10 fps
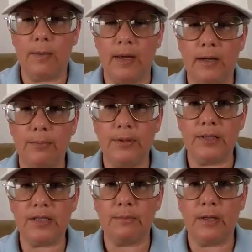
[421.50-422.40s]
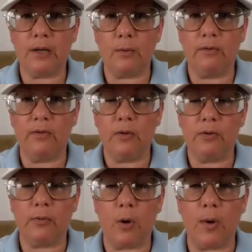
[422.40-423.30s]
it. Please submit a review
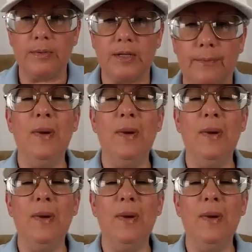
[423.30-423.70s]
through our website.